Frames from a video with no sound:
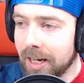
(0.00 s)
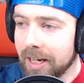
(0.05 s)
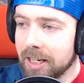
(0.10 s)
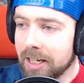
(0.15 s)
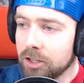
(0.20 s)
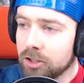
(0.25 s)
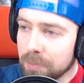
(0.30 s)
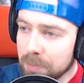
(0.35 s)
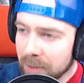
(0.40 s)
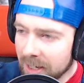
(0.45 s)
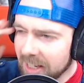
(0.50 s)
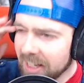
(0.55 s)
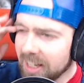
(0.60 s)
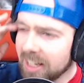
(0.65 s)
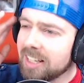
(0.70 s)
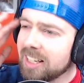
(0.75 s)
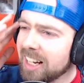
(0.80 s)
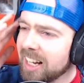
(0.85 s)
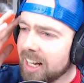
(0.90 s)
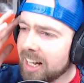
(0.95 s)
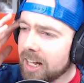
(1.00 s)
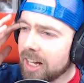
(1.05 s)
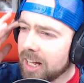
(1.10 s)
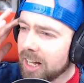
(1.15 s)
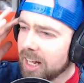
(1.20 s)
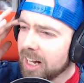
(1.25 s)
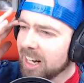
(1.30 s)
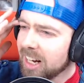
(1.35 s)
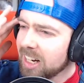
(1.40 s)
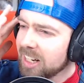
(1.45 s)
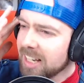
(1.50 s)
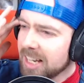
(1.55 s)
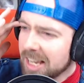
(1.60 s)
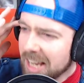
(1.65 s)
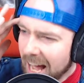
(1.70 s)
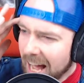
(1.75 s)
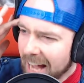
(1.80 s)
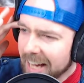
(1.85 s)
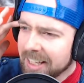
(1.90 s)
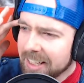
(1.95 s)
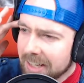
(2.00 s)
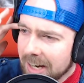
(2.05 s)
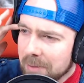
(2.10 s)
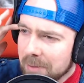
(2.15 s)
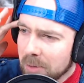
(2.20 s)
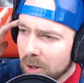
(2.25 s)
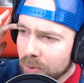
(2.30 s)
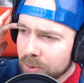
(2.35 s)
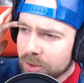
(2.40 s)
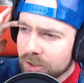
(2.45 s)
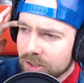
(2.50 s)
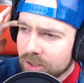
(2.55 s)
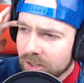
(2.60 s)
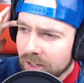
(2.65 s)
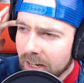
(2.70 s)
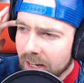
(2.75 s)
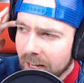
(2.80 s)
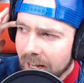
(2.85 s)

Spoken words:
He submitted 9 demos,